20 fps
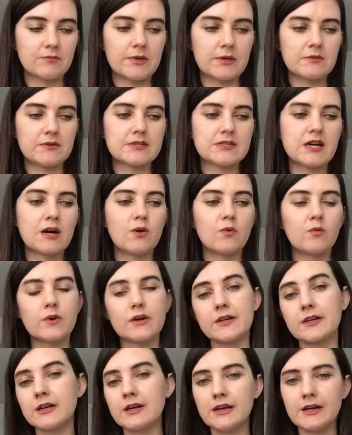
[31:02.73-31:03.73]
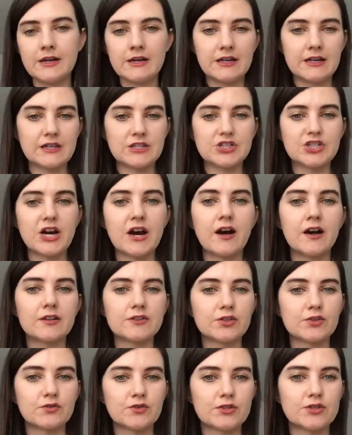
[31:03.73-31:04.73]
Maybe someone in
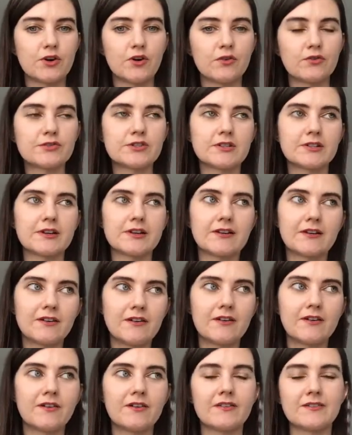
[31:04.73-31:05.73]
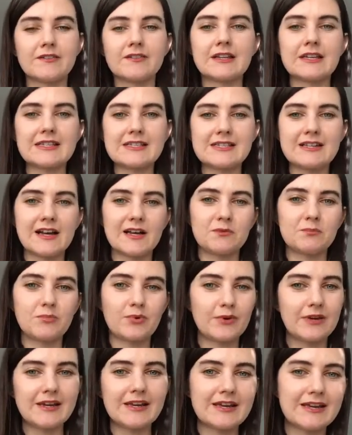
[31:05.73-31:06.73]
childhood told you like, oh, that's not
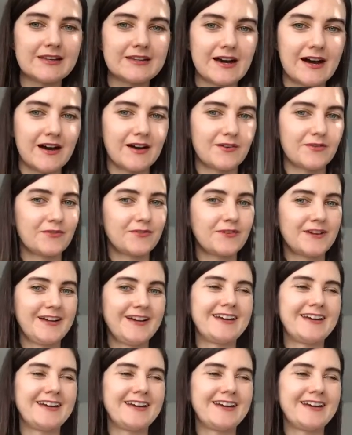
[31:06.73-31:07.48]
pretty enough.